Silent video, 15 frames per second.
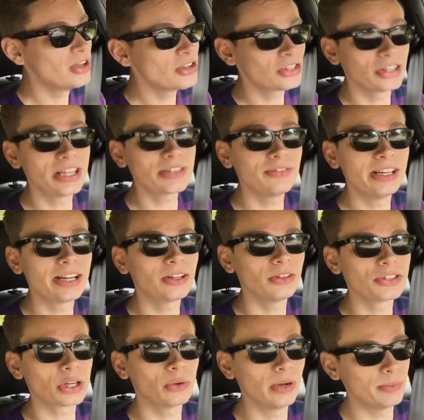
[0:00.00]
So this
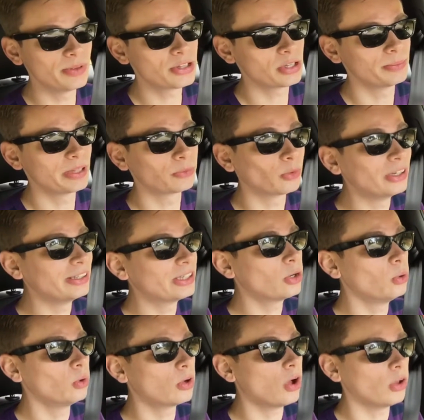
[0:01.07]
vehicle is equipped with something really
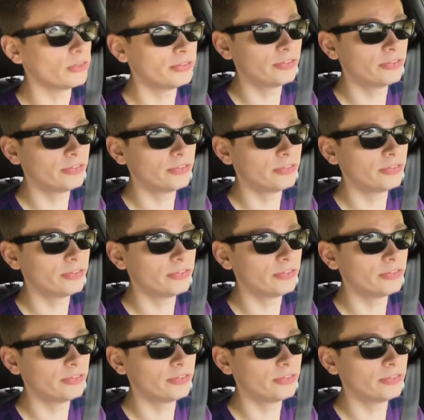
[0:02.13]
cool called